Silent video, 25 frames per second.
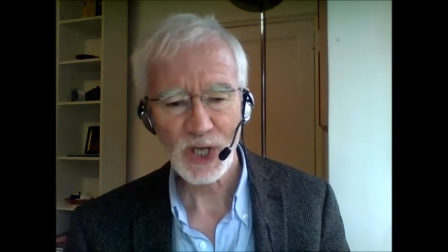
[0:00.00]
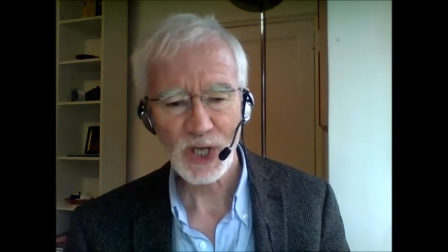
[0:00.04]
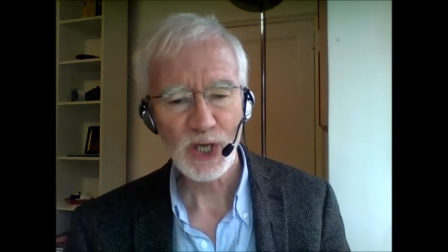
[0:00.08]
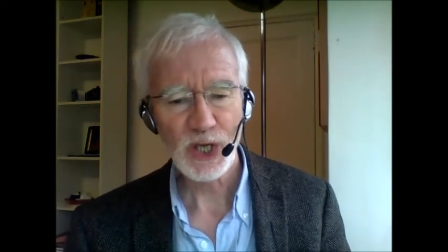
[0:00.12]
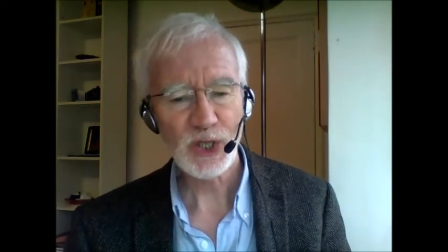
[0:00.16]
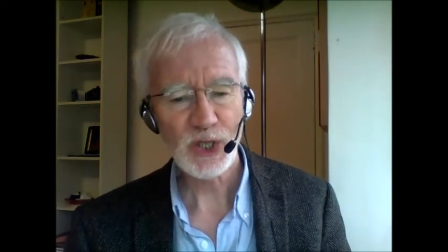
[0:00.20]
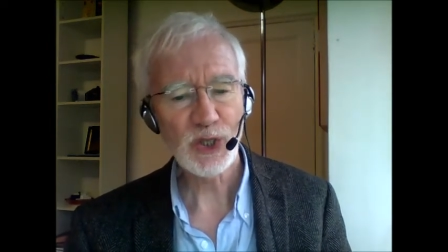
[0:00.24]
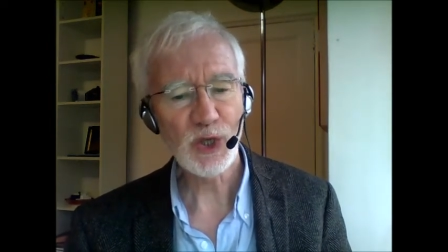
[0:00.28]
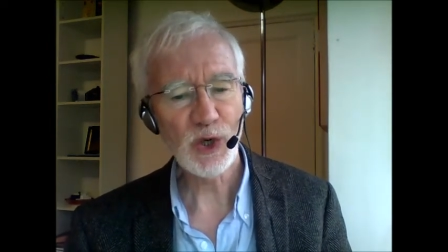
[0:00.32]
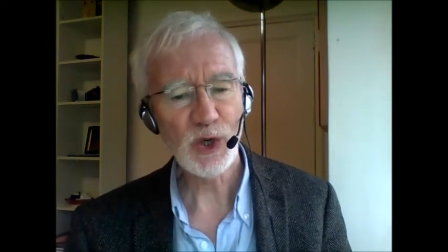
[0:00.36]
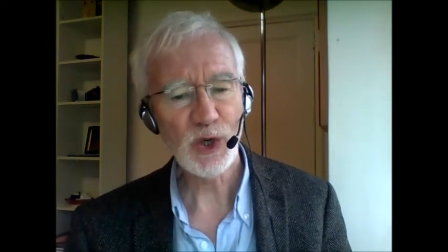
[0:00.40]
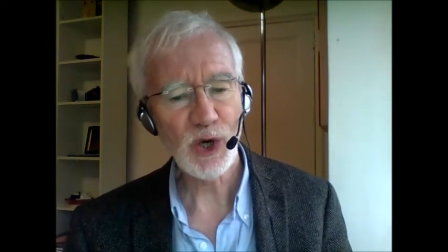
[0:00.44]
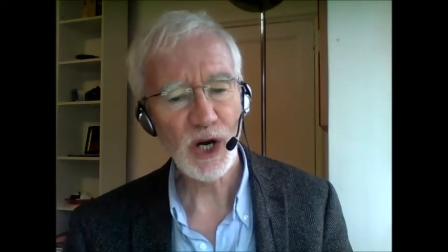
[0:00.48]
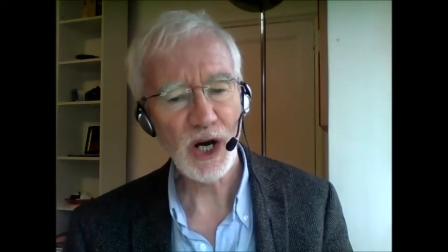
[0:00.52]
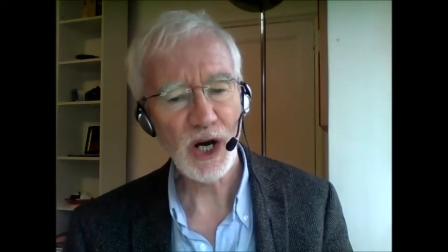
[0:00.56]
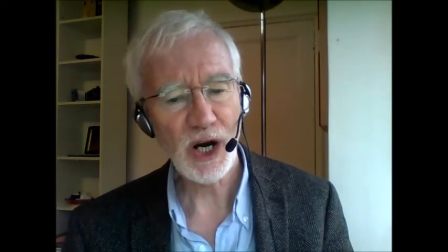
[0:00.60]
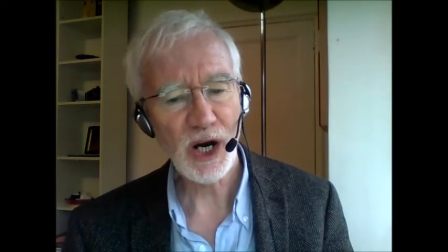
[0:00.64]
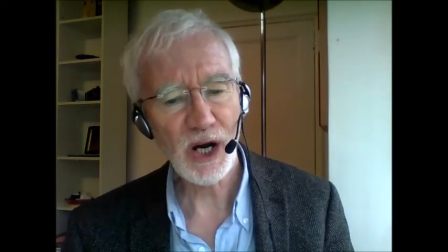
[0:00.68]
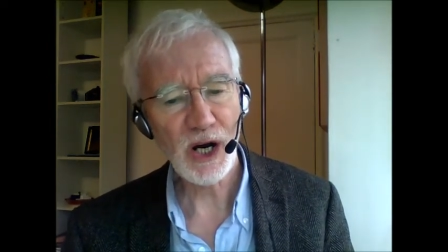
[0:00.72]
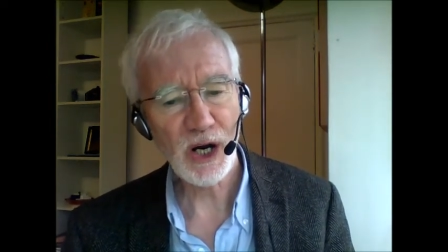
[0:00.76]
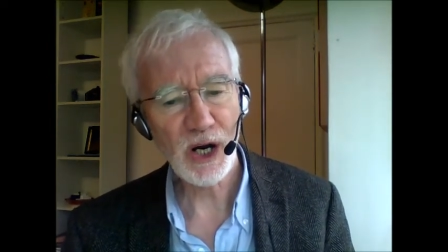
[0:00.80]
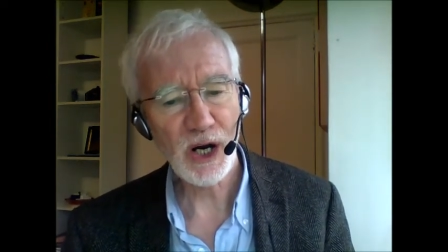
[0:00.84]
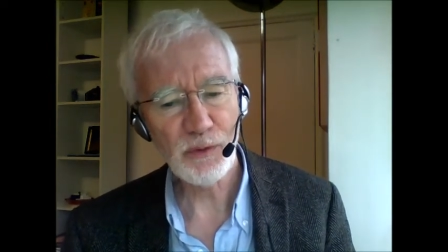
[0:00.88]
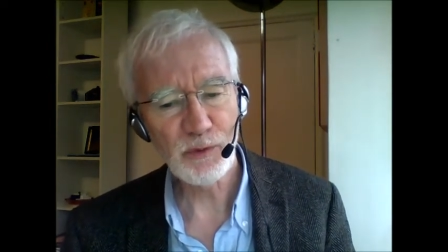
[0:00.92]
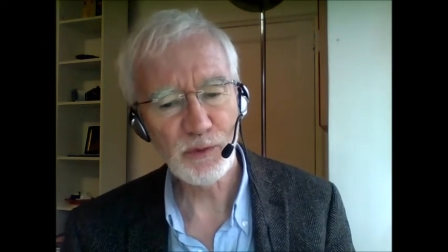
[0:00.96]
your
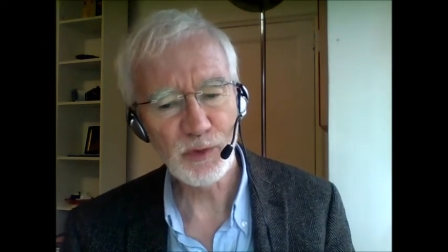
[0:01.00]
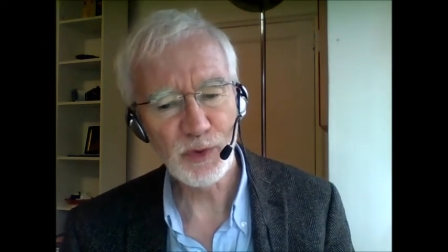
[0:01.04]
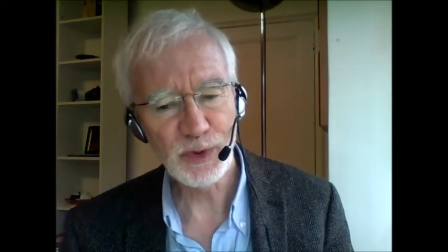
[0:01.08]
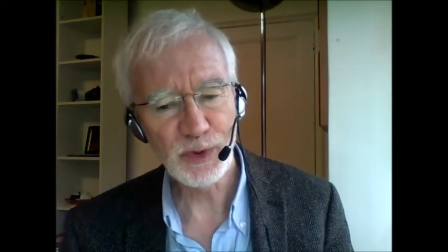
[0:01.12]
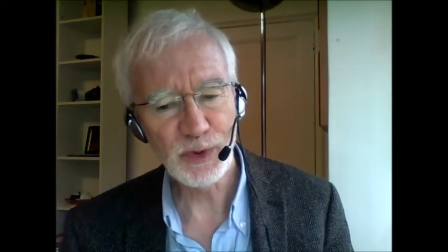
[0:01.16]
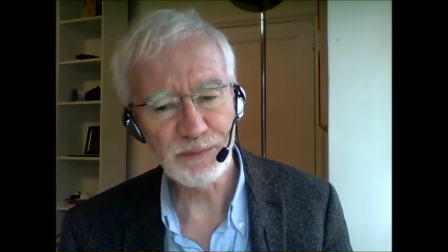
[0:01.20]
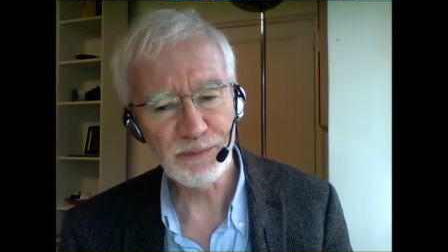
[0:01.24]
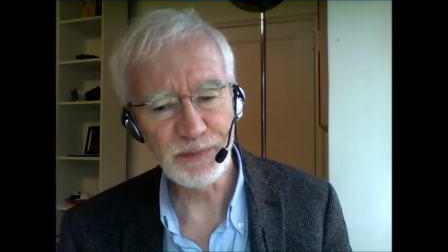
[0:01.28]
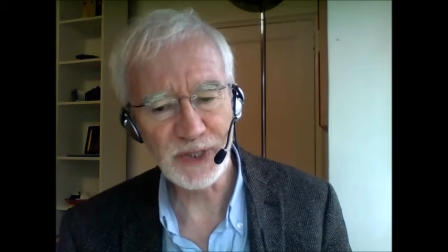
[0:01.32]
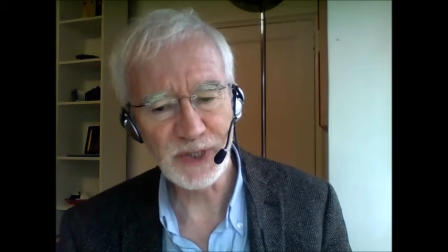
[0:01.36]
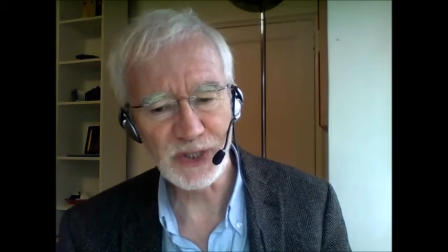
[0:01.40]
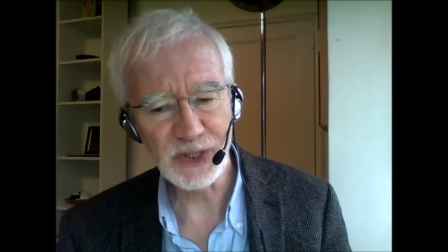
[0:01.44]
arm would be